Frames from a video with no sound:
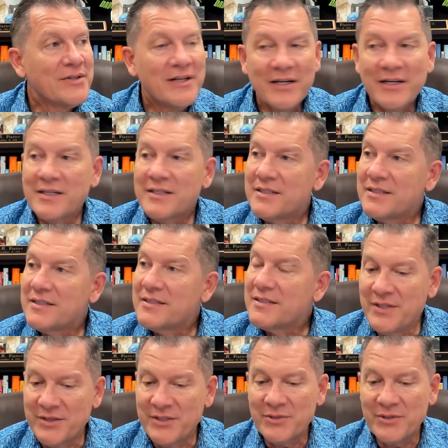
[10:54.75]
not,
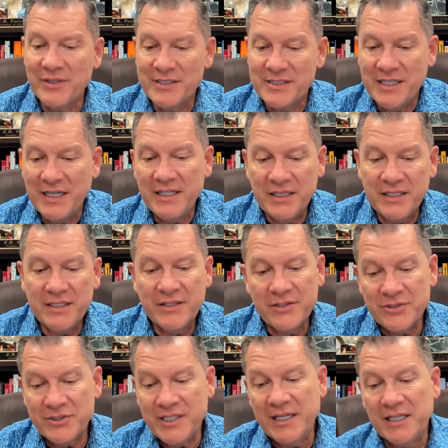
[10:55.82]
that there is
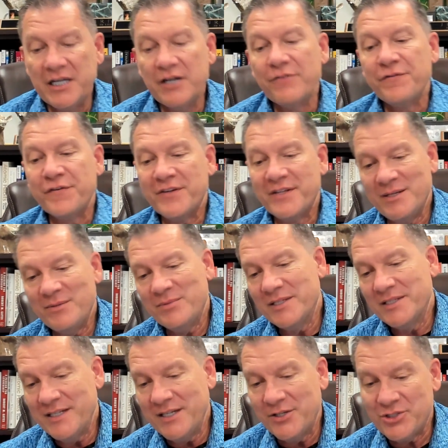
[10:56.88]
a love for them
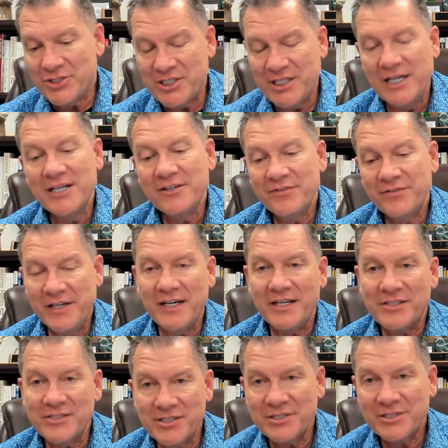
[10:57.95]
on the other side of
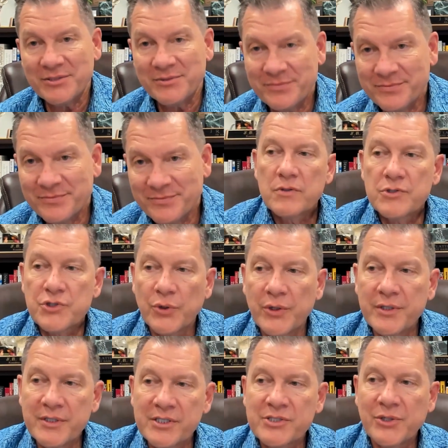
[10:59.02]
yes.
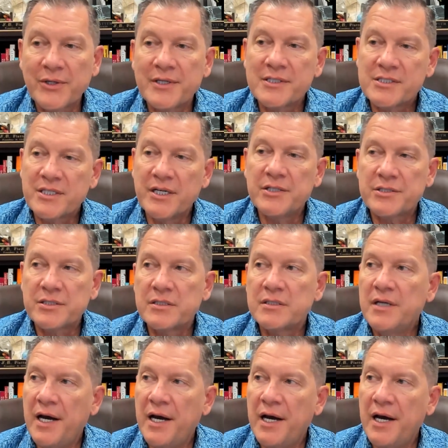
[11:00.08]
Join this organization